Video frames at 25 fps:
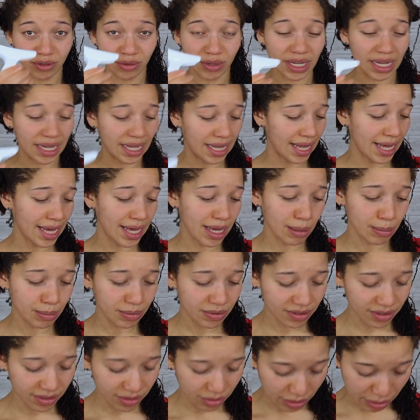you need
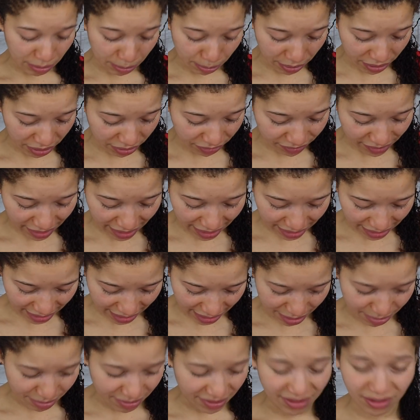clamps, you need butterfly
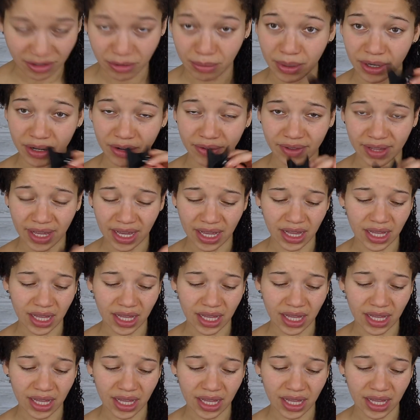clamps. These are butterfly